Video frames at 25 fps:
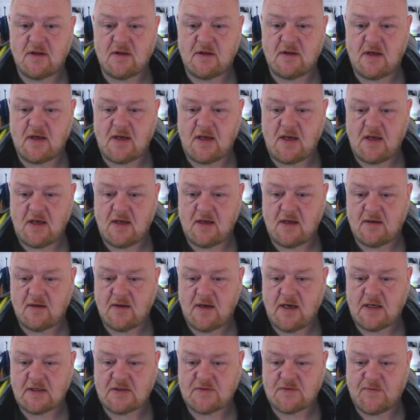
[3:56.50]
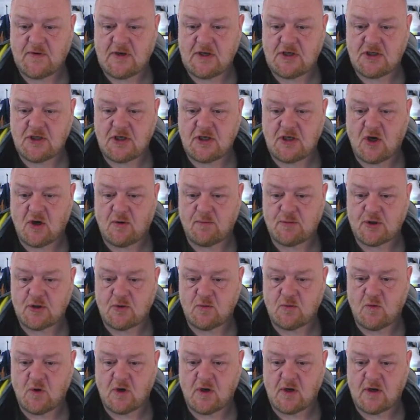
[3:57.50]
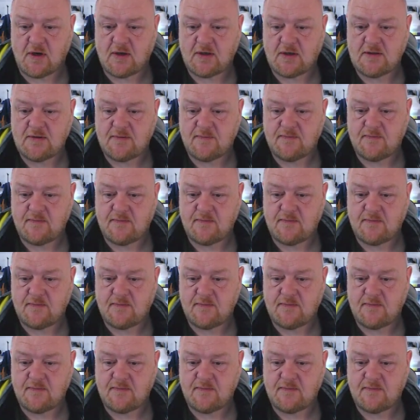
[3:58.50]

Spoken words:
the SVG option worked.